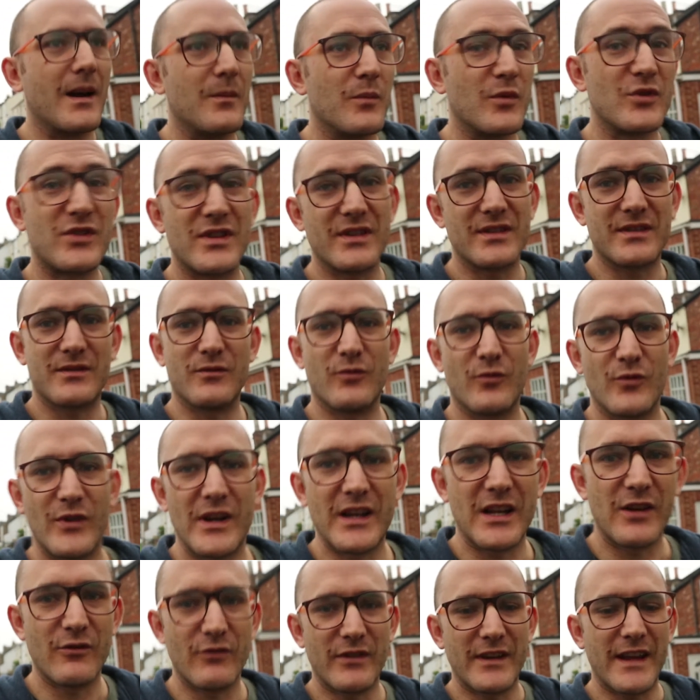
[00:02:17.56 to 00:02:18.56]
which is
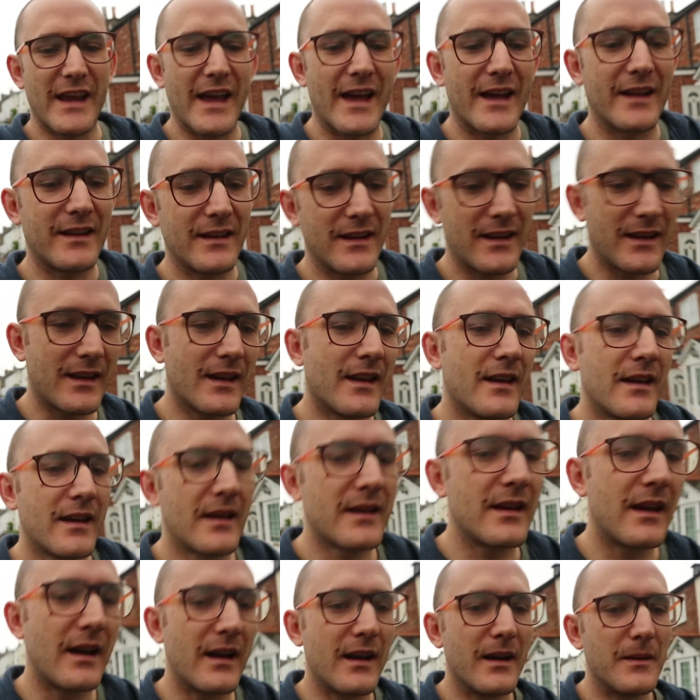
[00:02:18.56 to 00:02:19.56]
really, really handy.
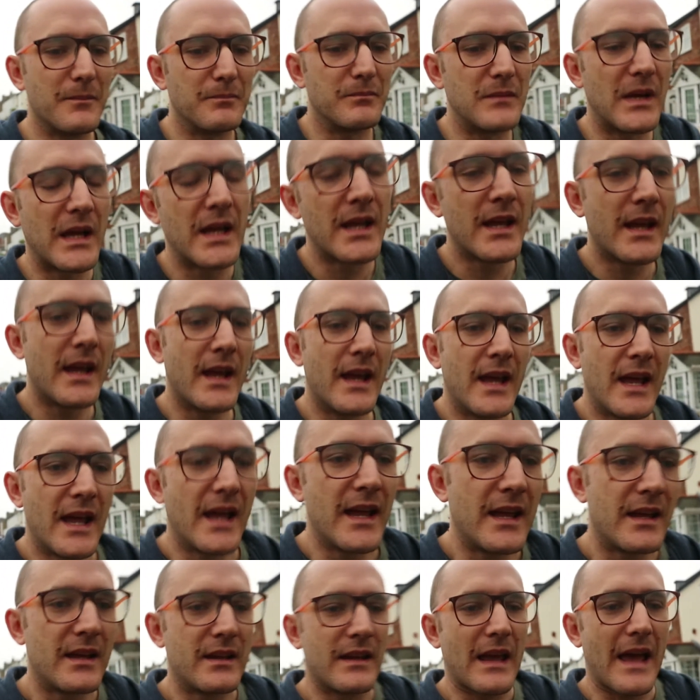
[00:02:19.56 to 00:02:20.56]

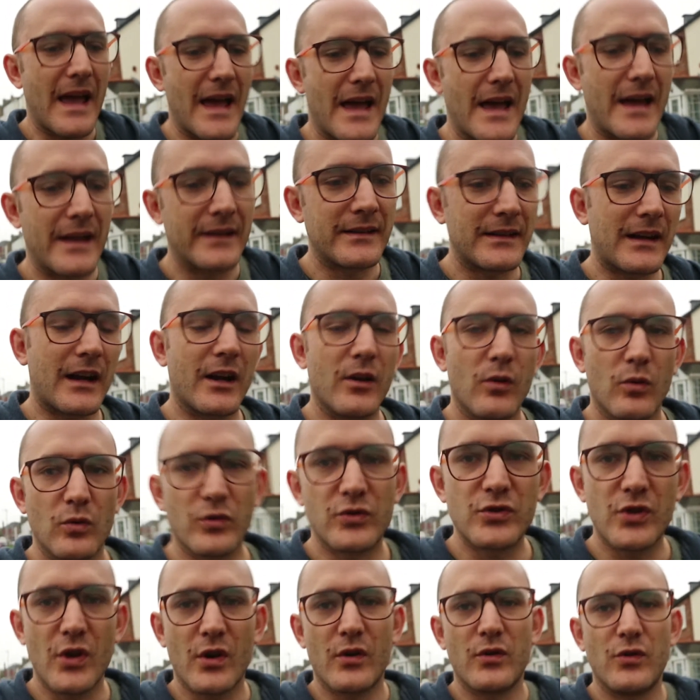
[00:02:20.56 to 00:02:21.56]
And I will
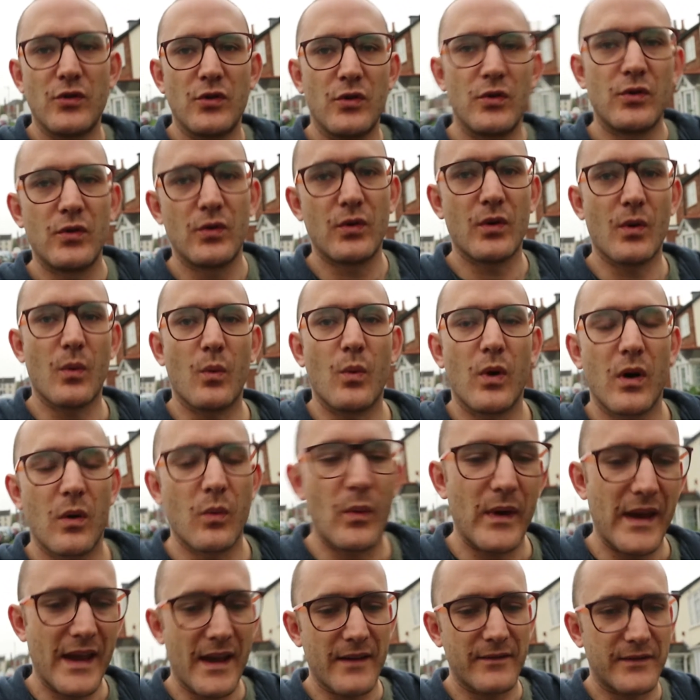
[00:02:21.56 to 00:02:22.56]
show you what
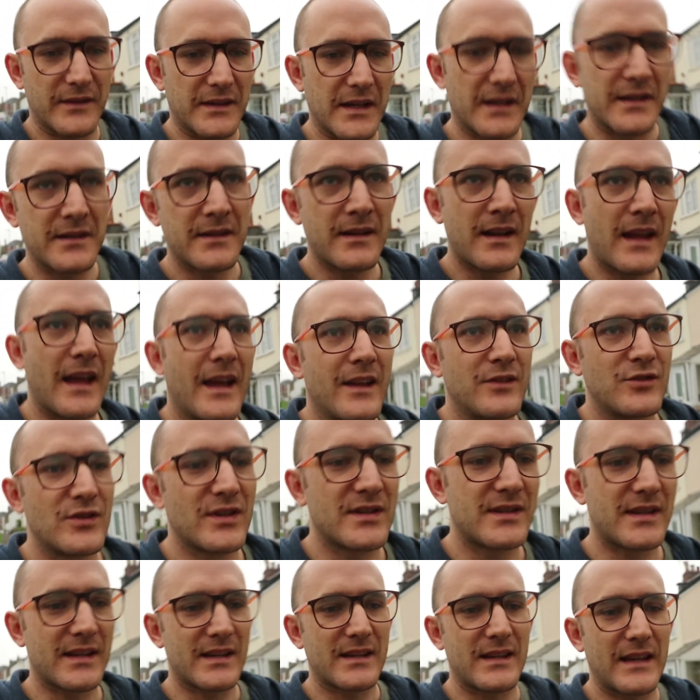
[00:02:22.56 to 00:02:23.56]
we have done and
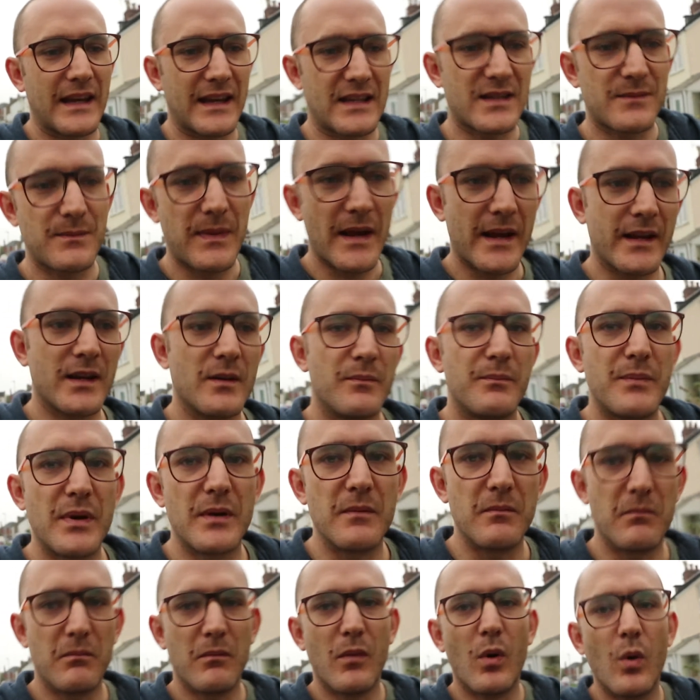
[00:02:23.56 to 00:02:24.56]
just explain a
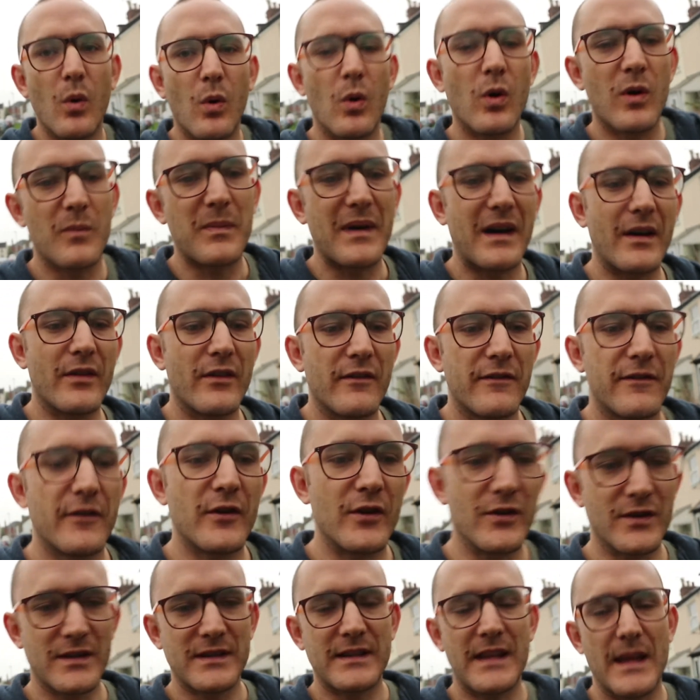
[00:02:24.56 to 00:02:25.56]
bit more about the
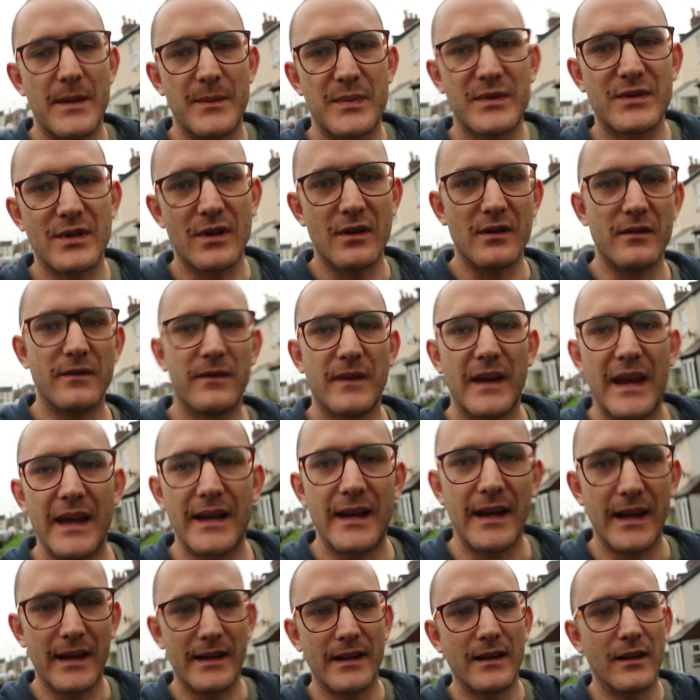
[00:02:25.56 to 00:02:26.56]
first steps of
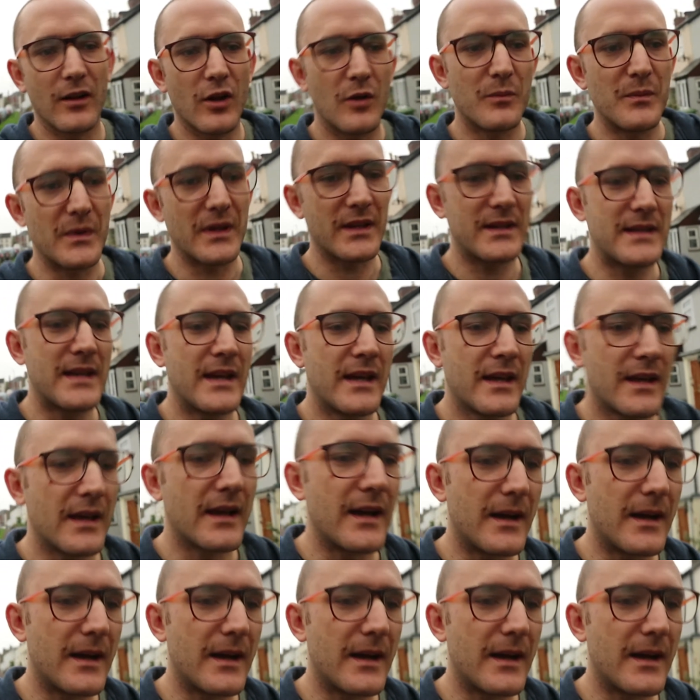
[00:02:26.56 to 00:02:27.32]
getting an allotment.